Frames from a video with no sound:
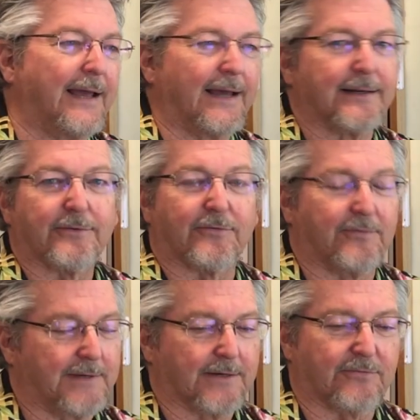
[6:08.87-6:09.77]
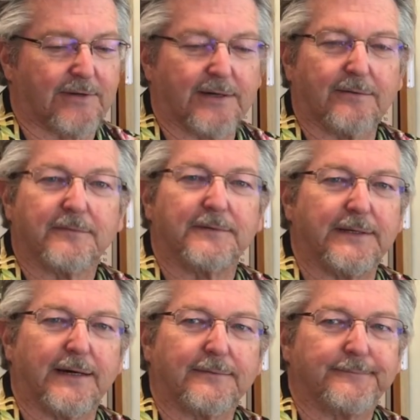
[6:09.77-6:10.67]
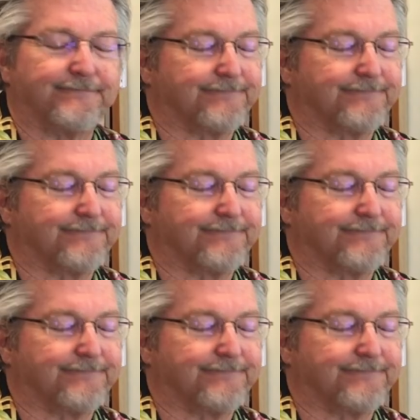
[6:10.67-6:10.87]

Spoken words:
And it's, you know, still, you know,